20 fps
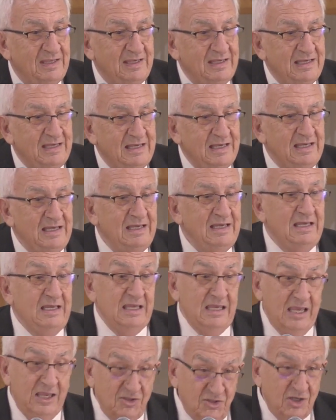And
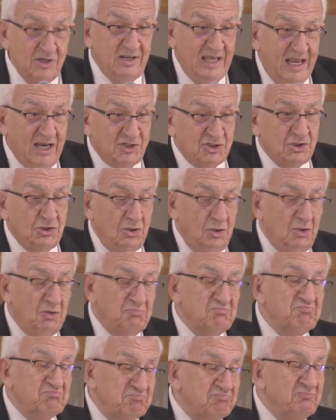I fell
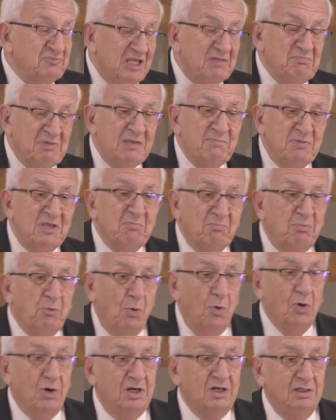in love with the
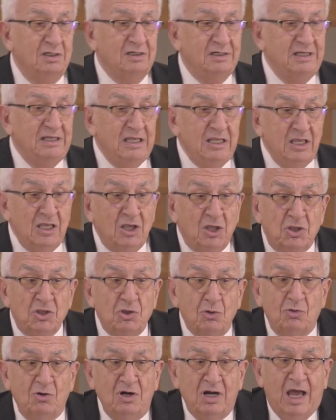Adventist church that day.